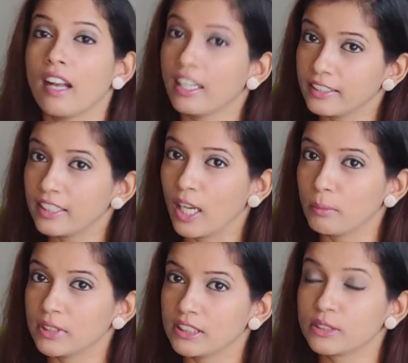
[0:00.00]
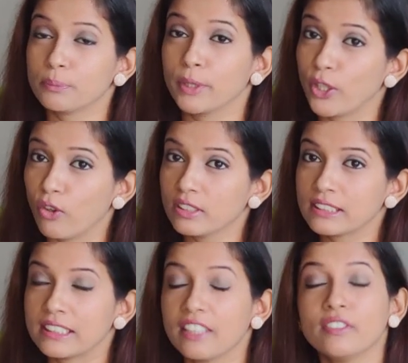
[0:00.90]
undergarments,
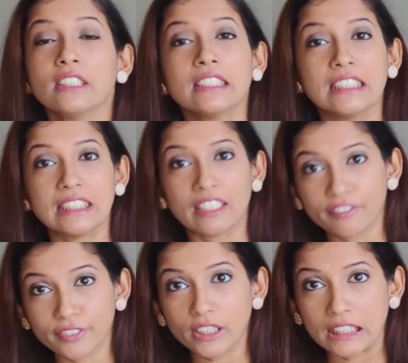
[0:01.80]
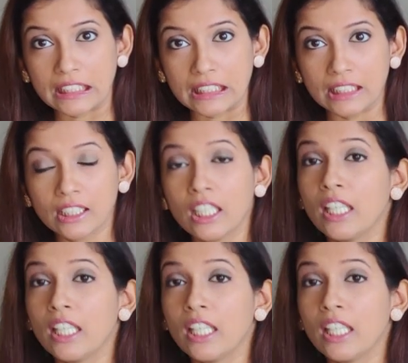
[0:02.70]
because they will definitely